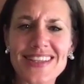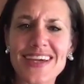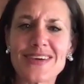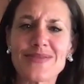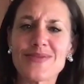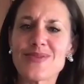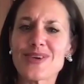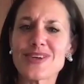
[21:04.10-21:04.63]

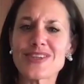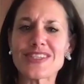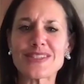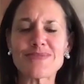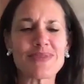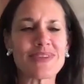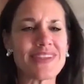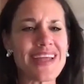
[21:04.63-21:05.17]
Like, we're
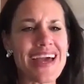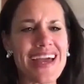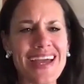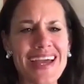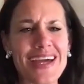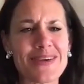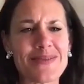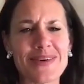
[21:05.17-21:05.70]
just
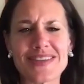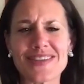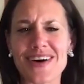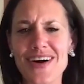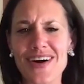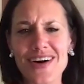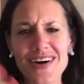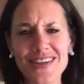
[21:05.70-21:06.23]
playing with
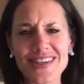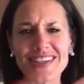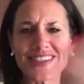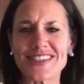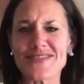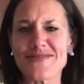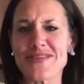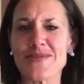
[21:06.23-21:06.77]
all these
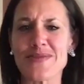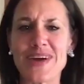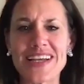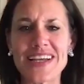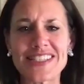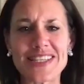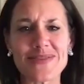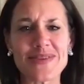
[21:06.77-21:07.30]
different
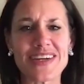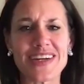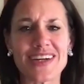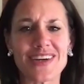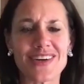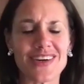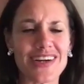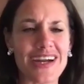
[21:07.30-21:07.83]
ways that we
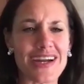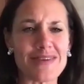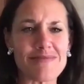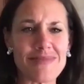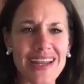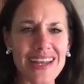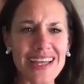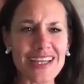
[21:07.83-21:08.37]
can create
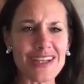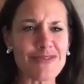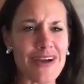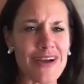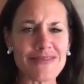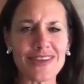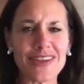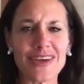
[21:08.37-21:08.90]
money and
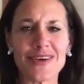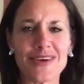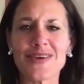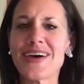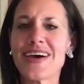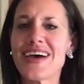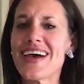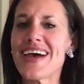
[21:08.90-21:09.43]
revenue.
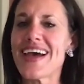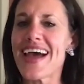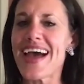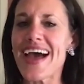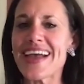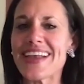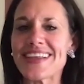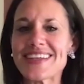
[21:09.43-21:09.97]

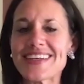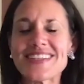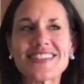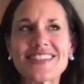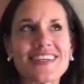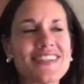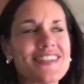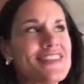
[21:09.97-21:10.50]
And
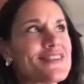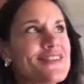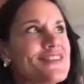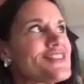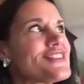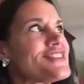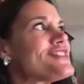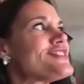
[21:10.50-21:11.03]
because
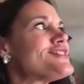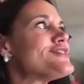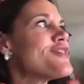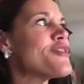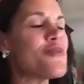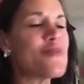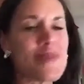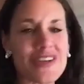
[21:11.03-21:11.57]
there's just
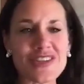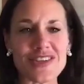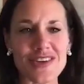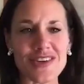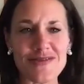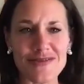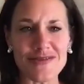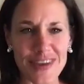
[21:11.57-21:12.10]
so much
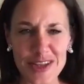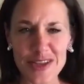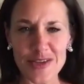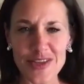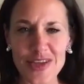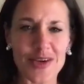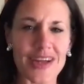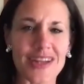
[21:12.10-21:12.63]
available,
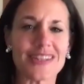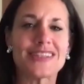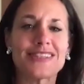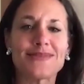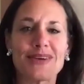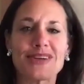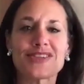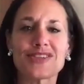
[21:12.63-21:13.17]
like, and
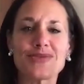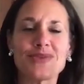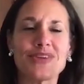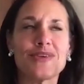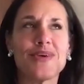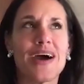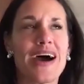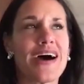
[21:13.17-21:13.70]
especially when you